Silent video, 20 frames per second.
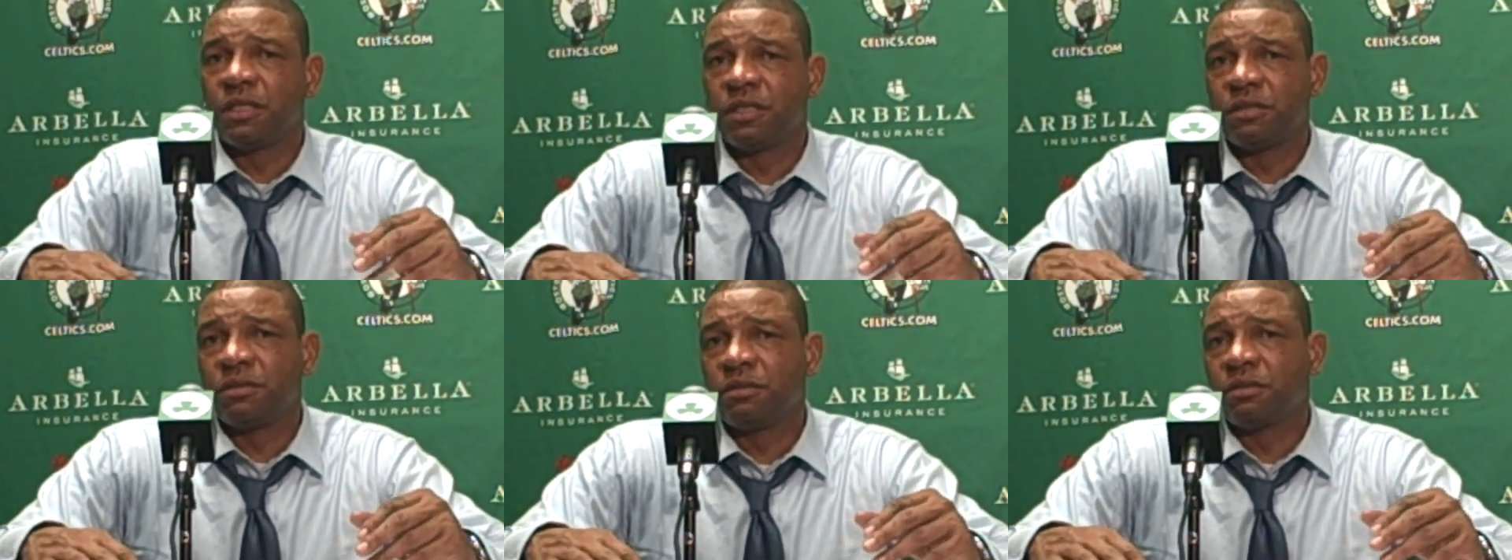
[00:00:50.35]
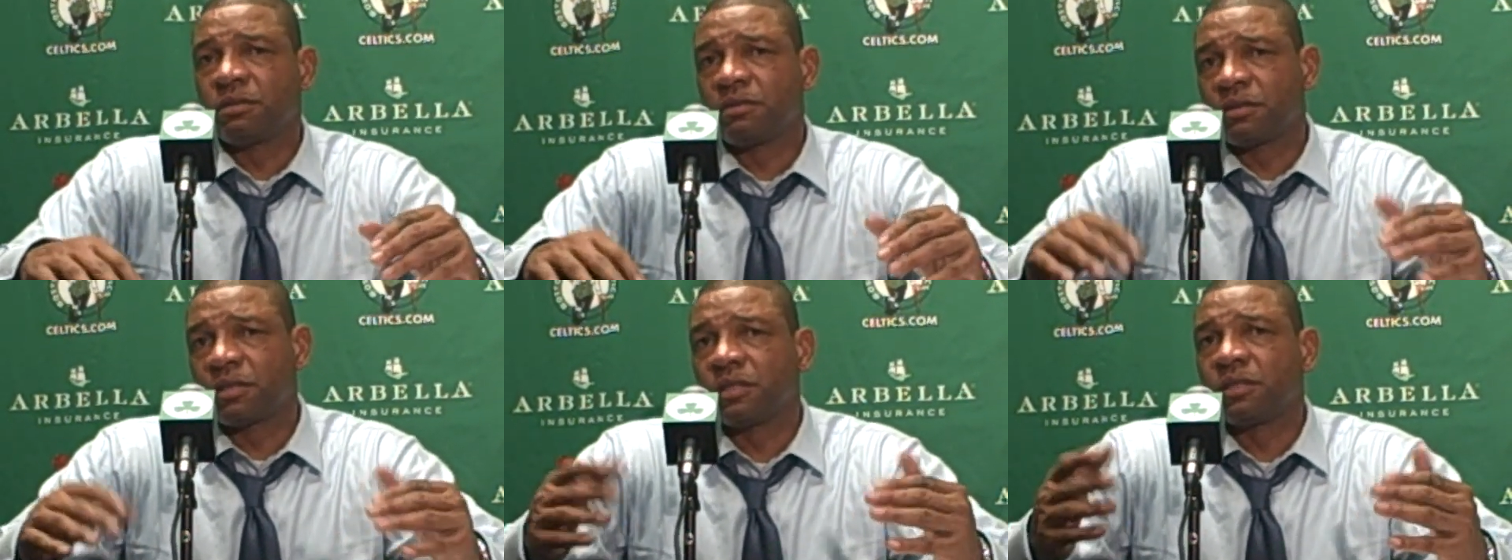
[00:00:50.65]
and you
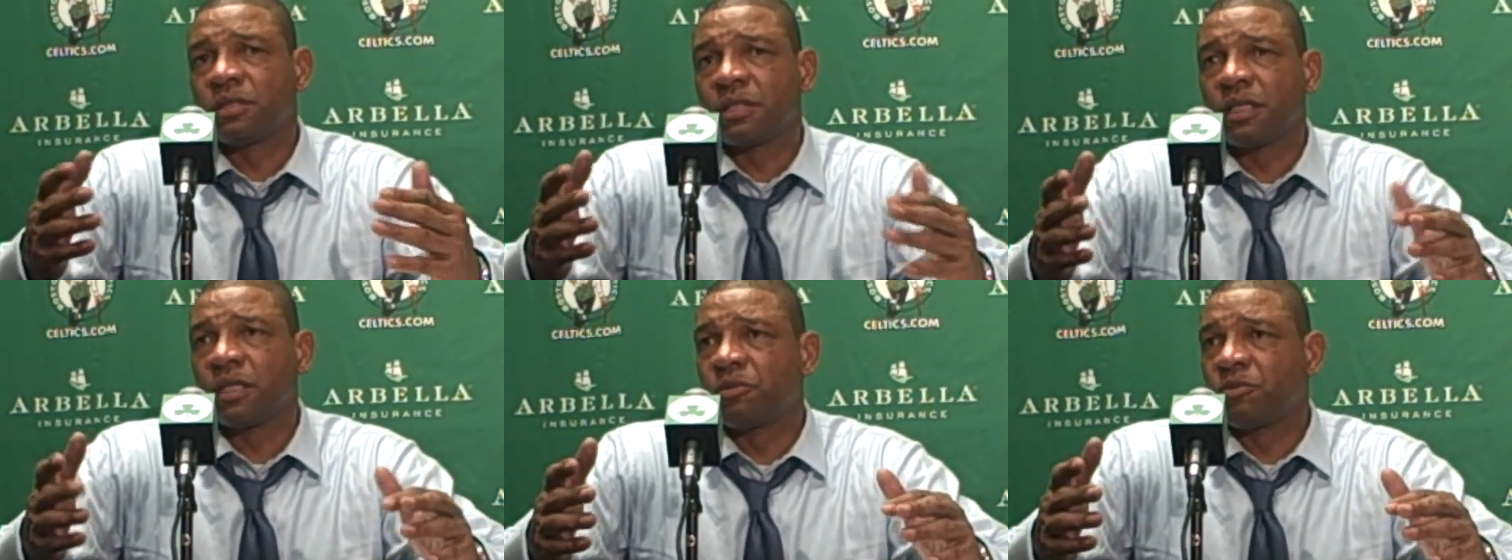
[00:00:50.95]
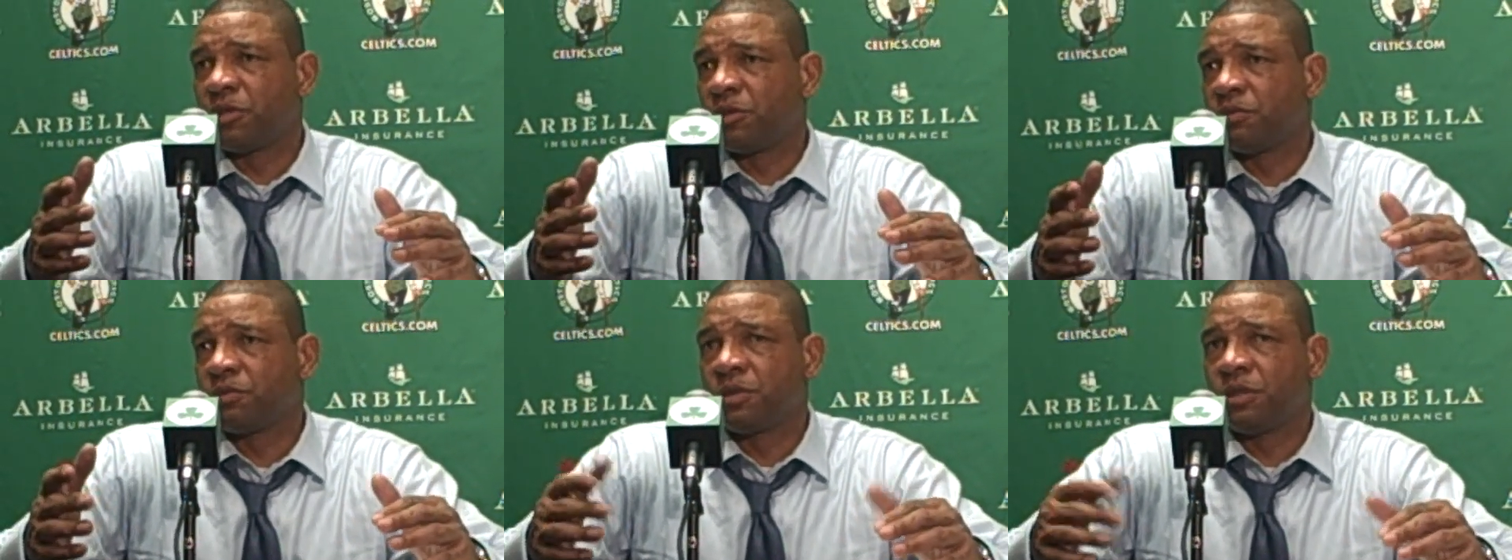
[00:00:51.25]
can tell,
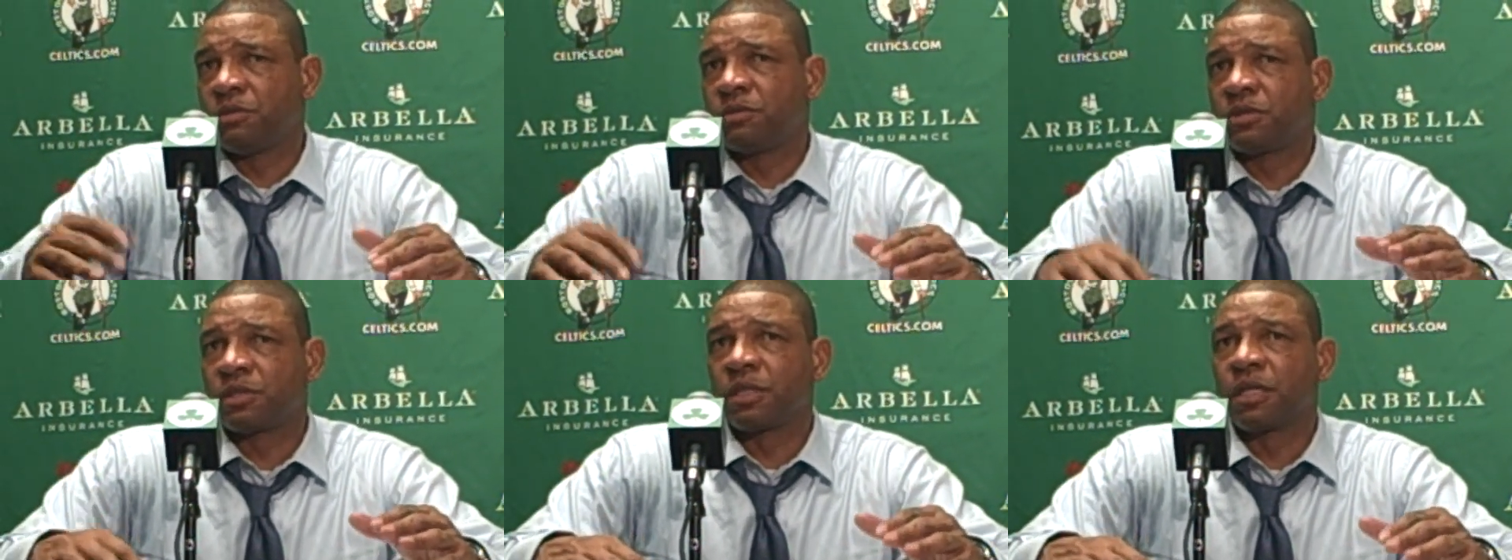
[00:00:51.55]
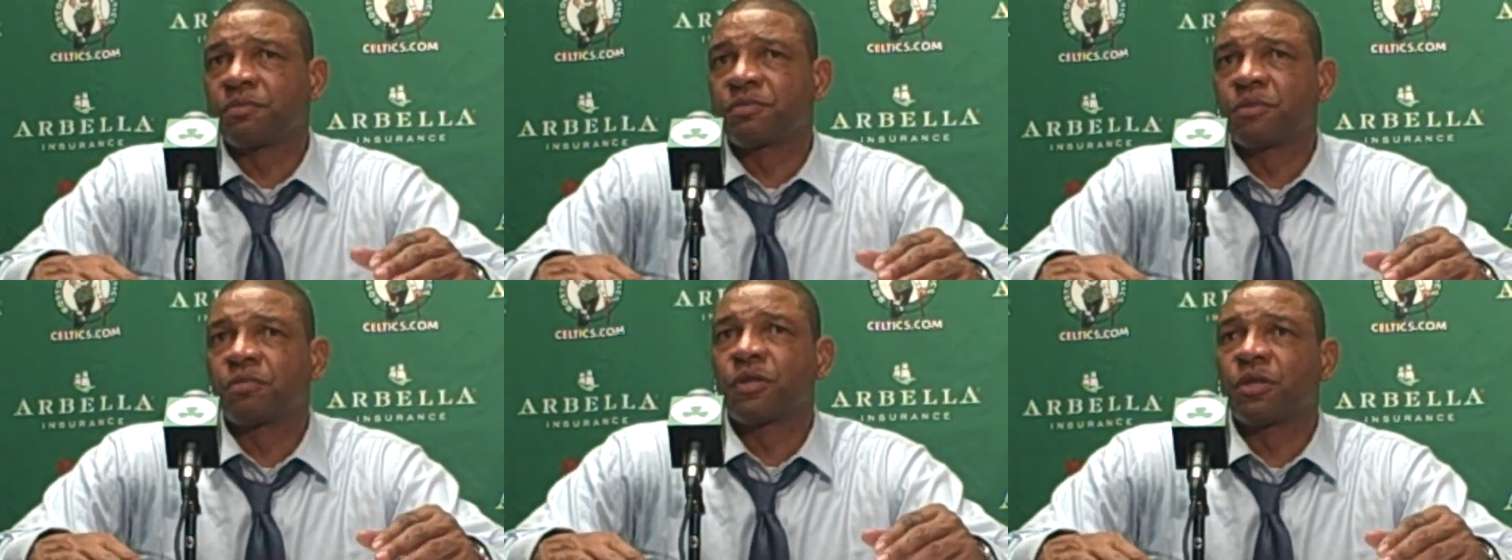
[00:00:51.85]
we, we
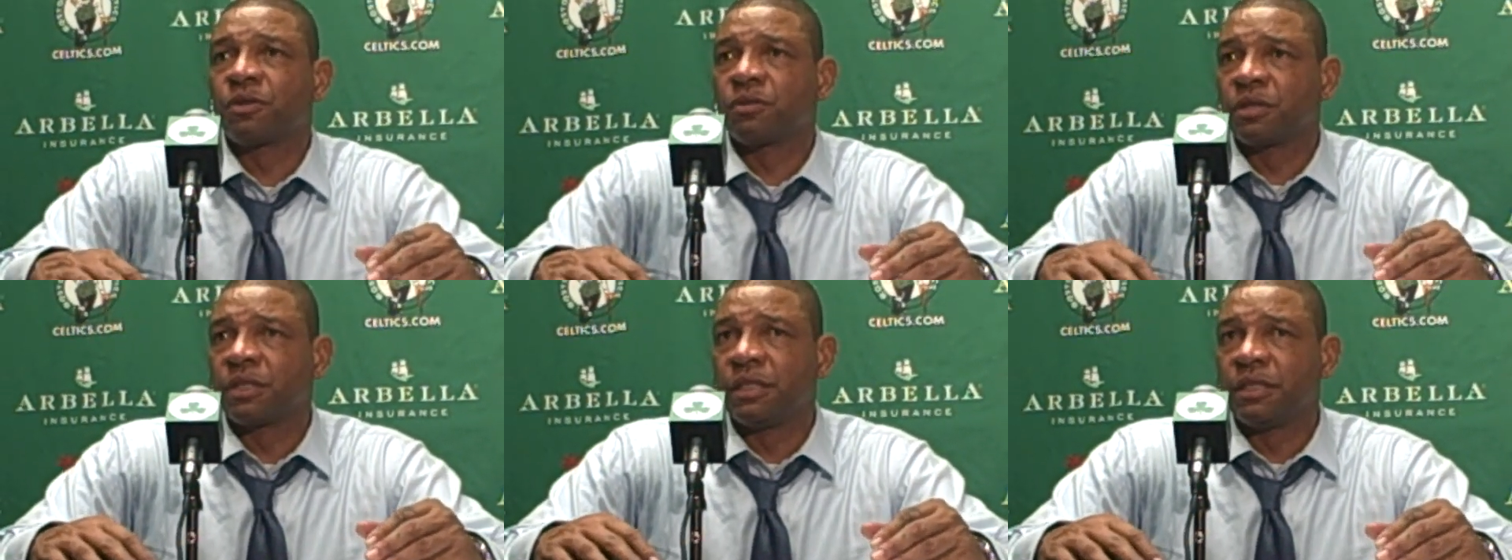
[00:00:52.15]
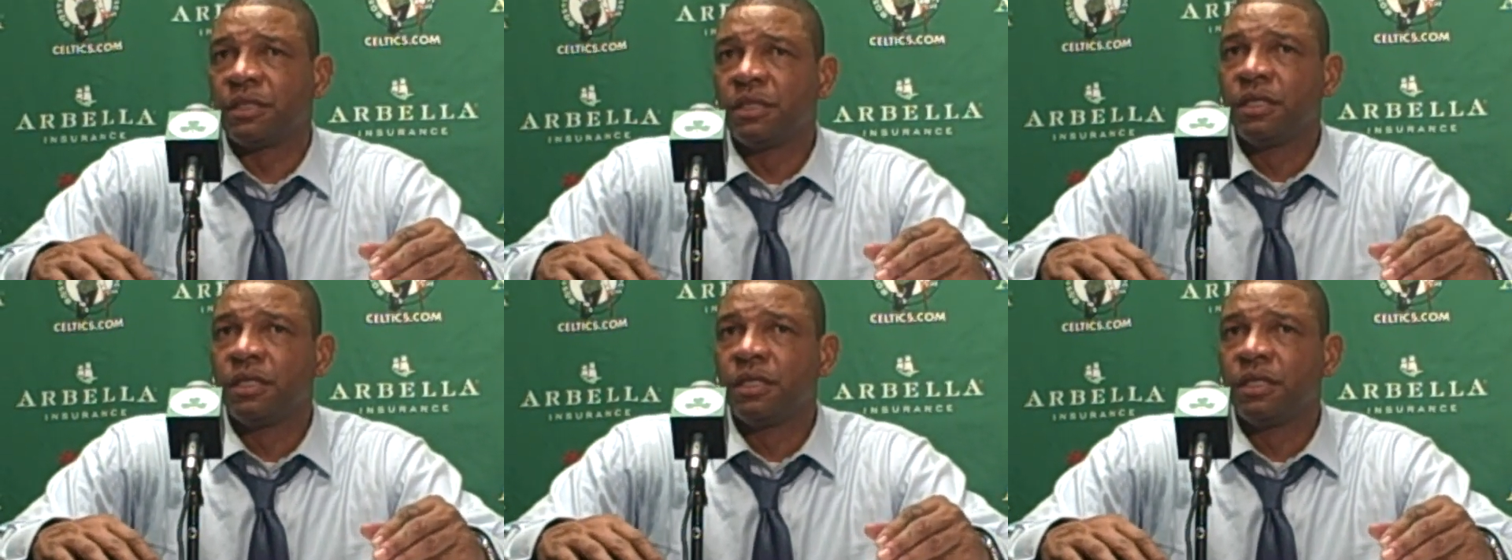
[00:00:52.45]
subbed him early.